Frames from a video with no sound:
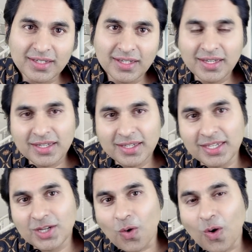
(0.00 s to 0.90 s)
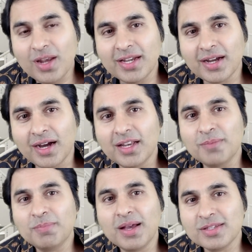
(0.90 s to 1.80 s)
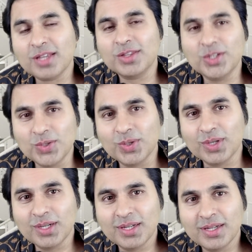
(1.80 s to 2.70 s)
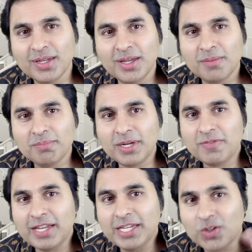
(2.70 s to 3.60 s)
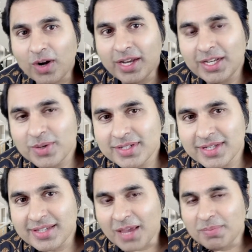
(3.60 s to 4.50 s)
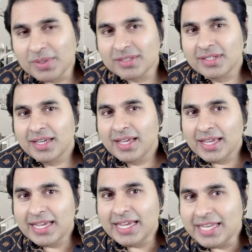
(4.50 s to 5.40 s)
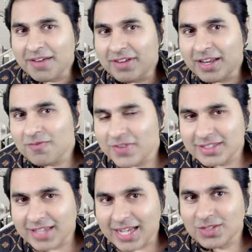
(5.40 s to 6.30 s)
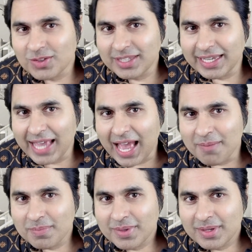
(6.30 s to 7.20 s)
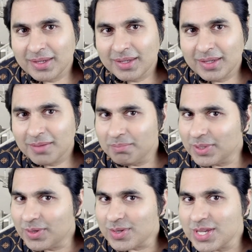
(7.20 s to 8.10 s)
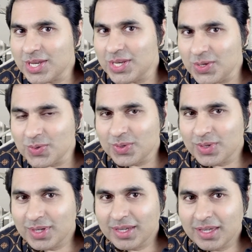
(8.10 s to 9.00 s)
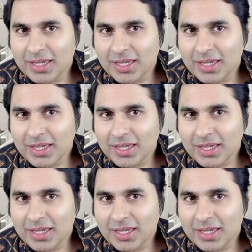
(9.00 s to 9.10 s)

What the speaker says: He called it Anapanasati Yoga. But when he taught it to his disciples, he never emphasized on the gap because he knew if